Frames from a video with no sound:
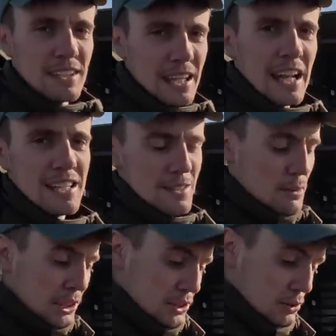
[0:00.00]
it had to
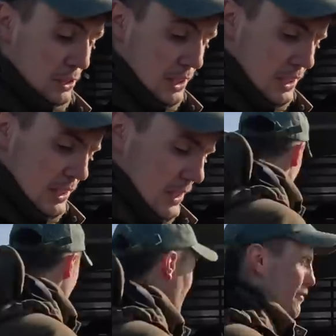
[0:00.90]
be on its own.
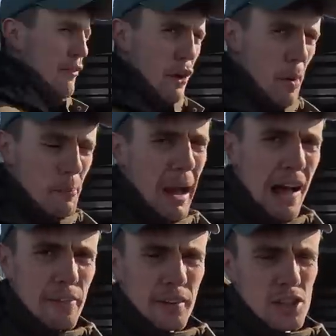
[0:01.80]
If they've got a
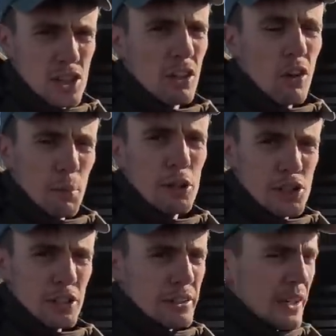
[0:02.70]
pal, they're just a lot more
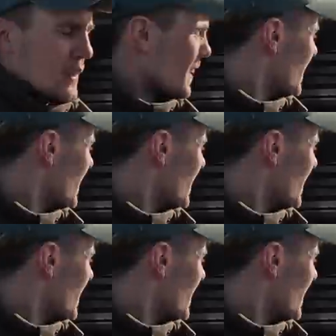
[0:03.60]
chilled out.